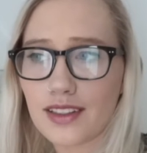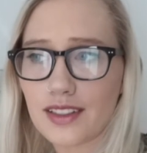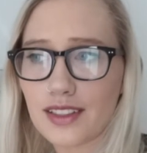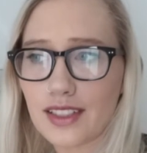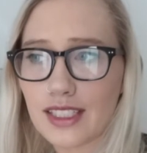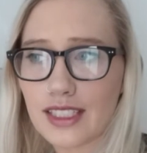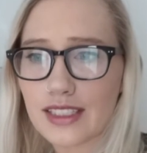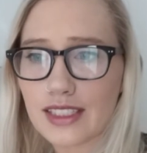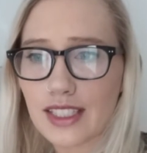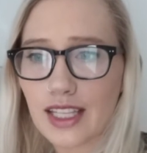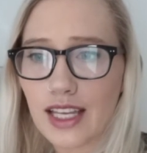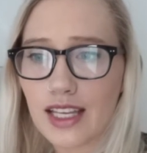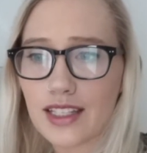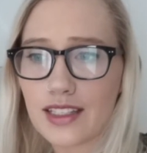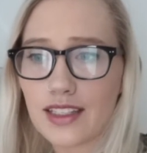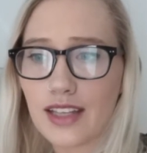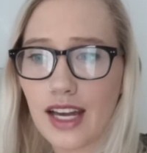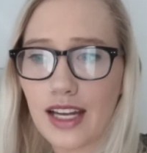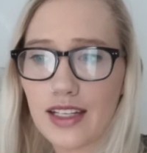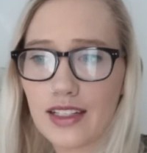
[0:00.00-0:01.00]
it's like
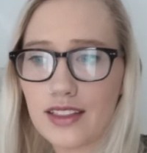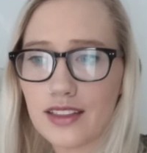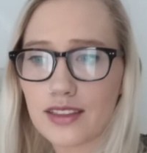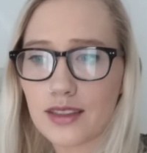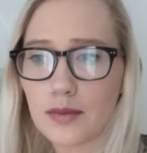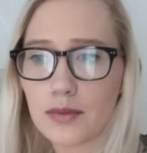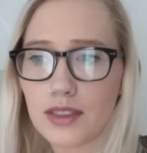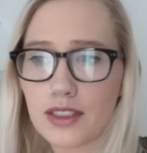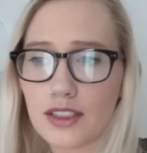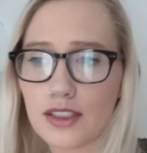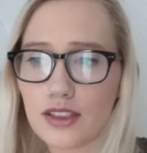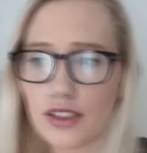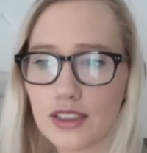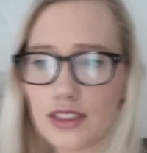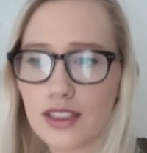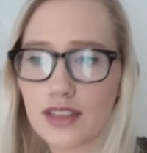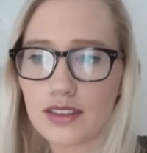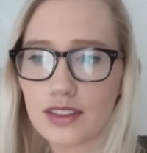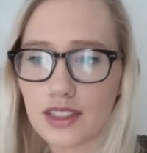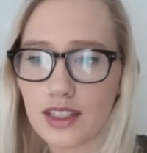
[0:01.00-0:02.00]
90 something degrees
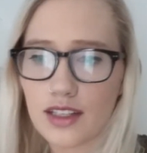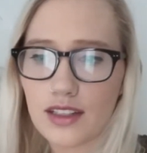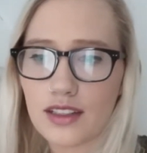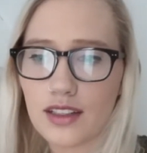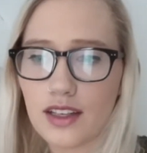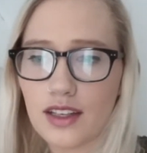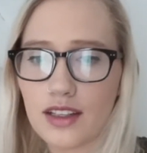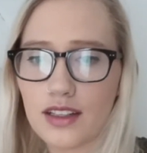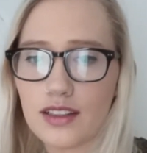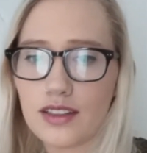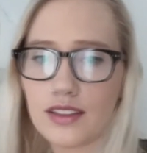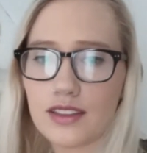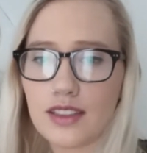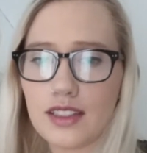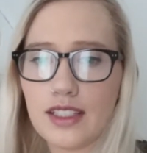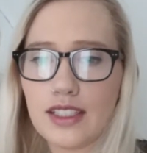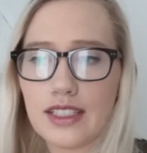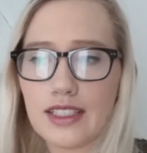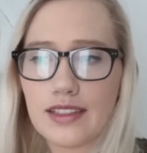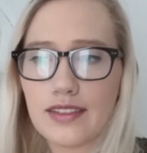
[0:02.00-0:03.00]
outside and
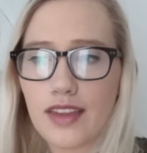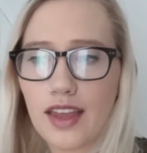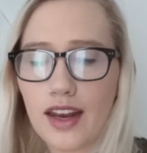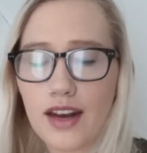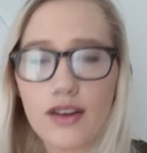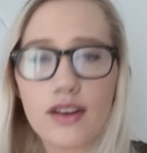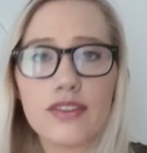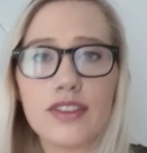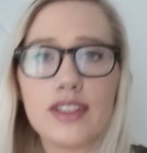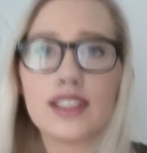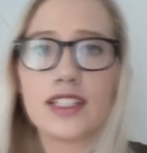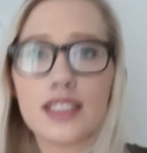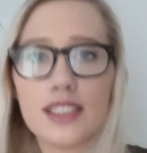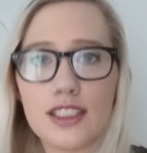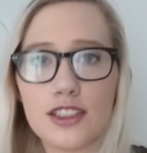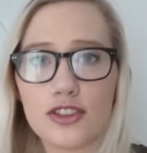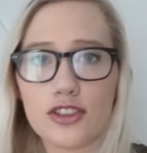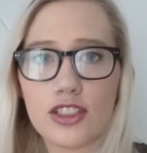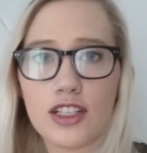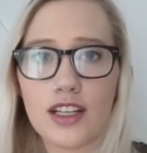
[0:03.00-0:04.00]
I don't have air
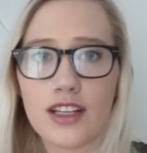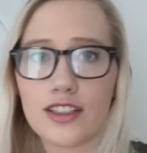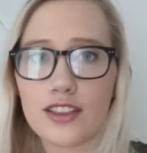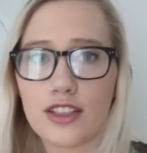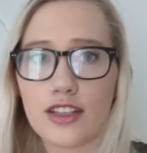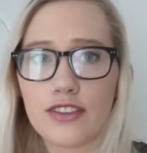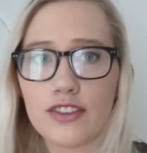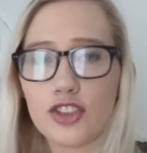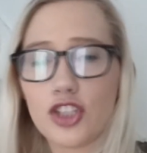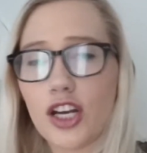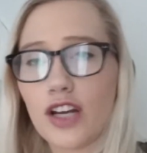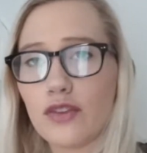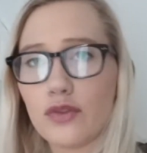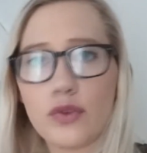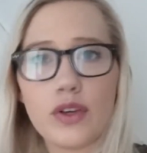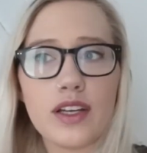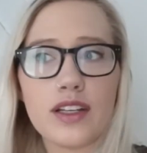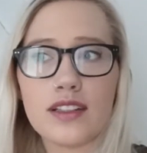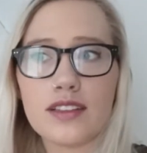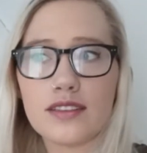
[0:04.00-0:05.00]
conditioning. I just have a giant
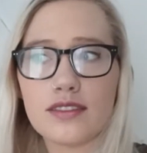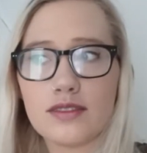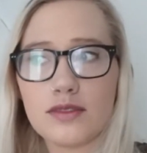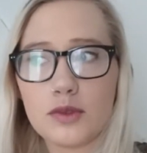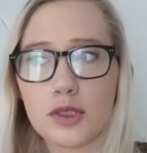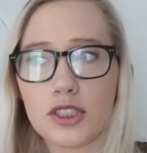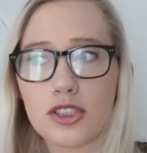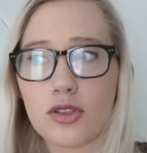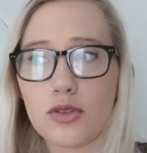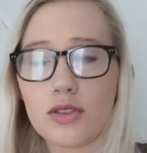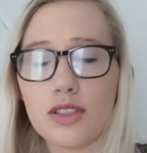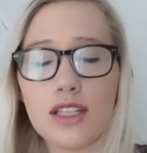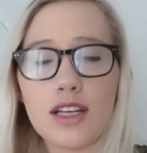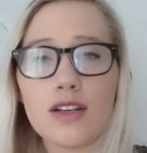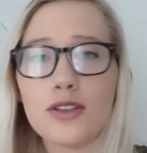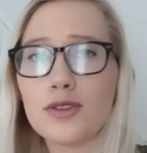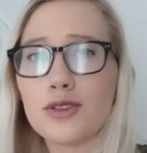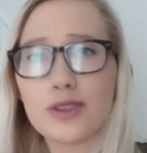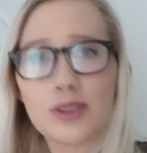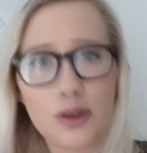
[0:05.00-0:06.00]
fan, which only
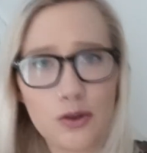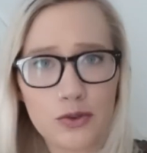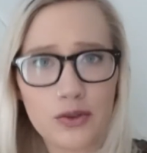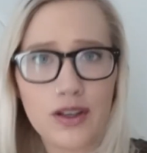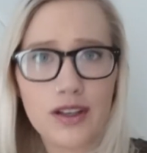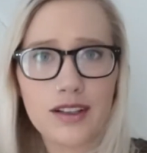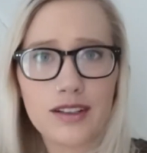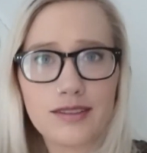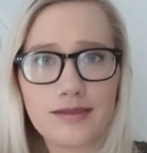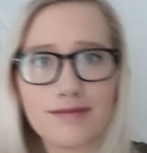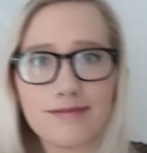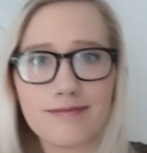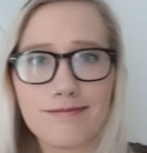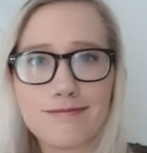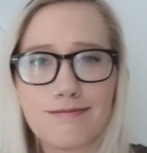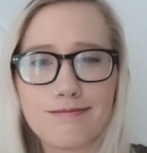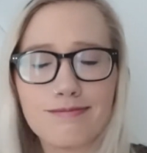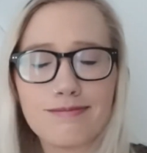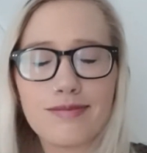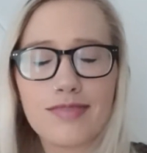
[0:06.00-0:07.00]
goes so far.
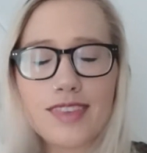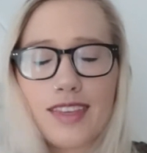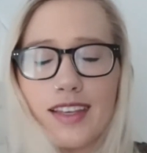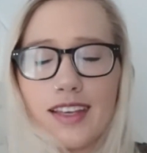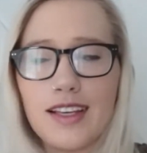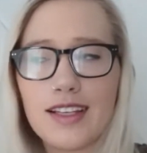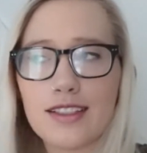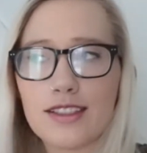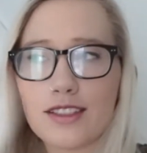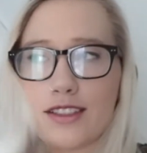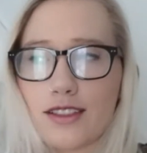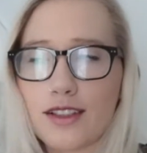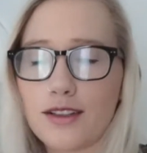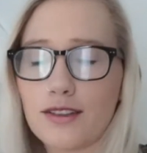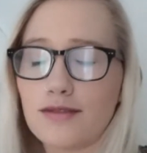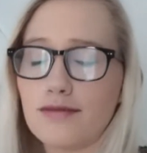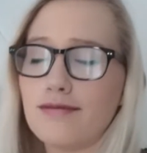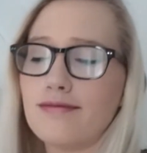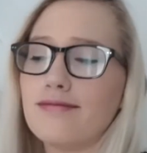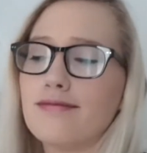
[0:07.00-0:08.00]
So,
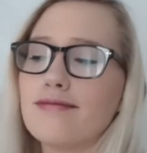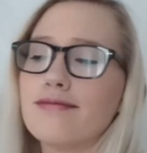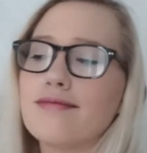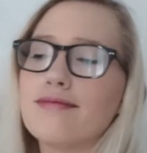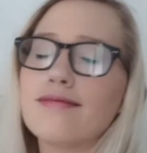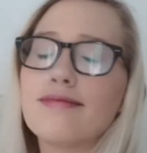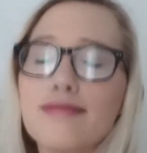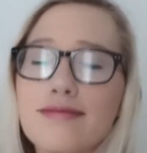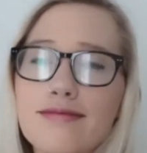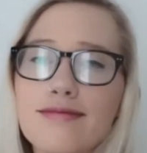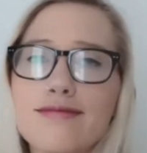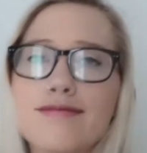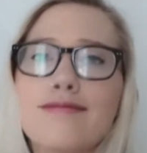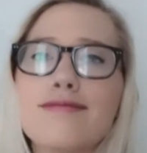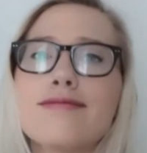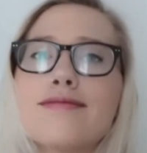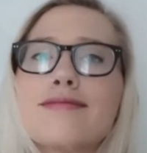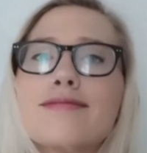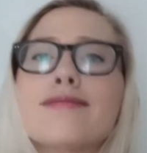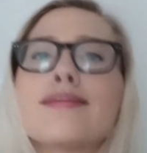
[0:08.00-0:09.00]

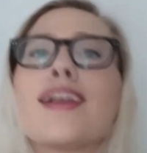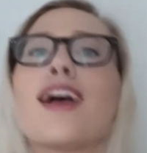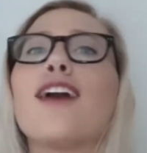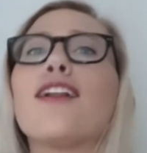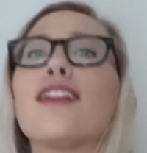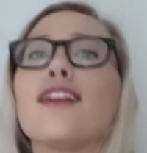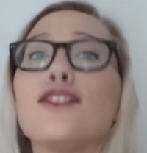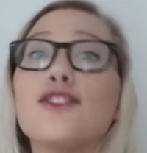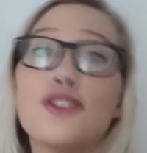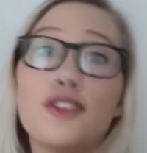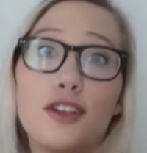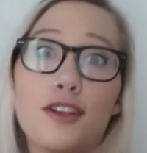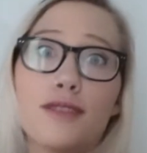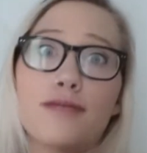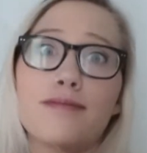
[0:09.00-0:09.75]
I'll let you know.